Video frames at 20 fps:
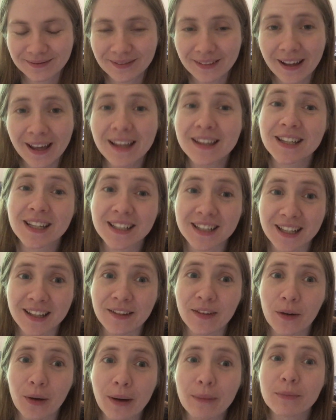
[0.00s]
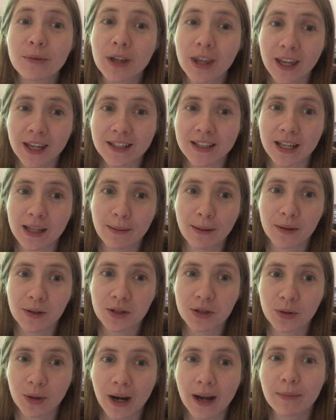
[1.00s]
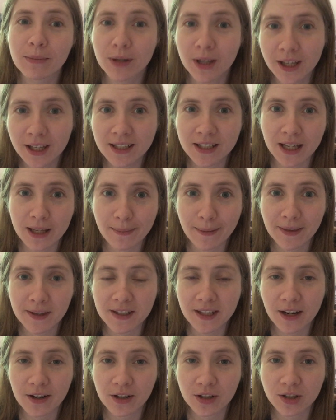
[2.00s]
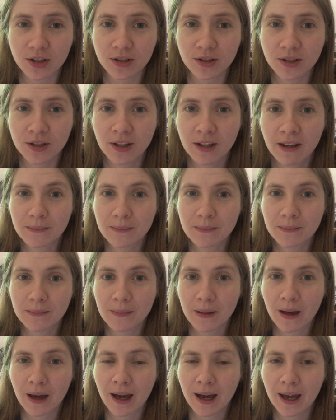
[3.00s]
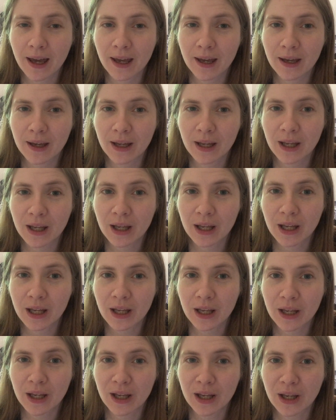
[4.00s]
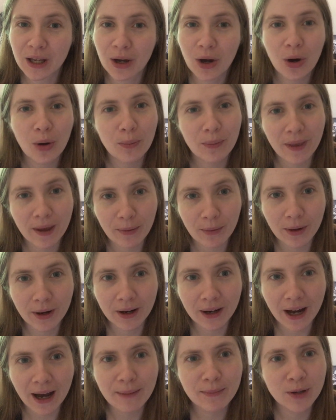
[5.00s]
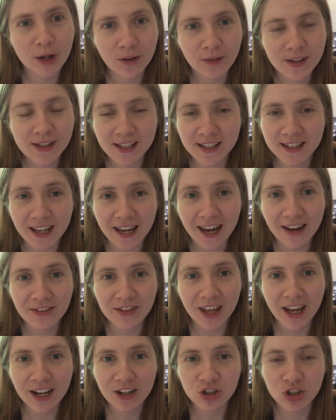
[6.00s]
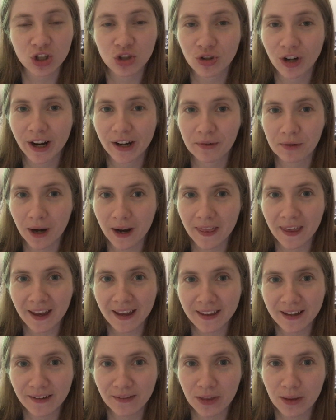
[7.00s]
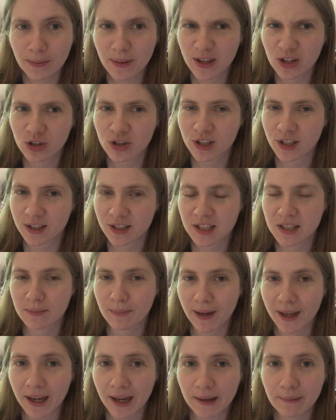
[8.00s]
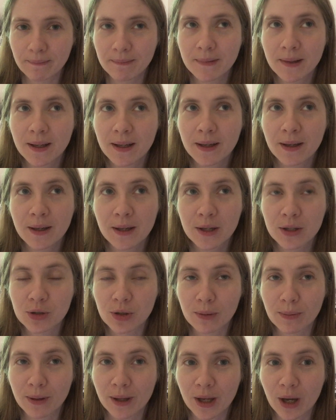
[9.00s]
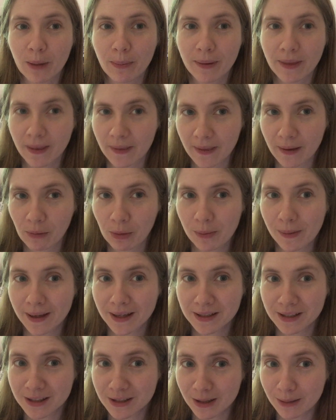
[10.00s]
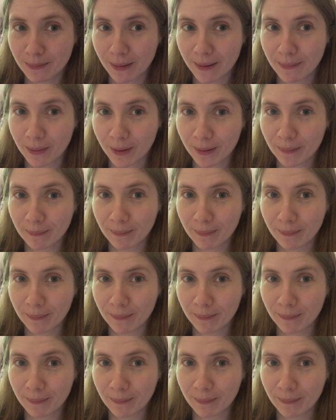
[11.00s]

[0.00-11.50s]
It's exciting though. I'm really excited about this story. I'm really excited about these characters. I hope they work. I'm nervous because I haven't actually tried writing any of them. They just exist in my head. So I'm really hoping that they will make sense on paper.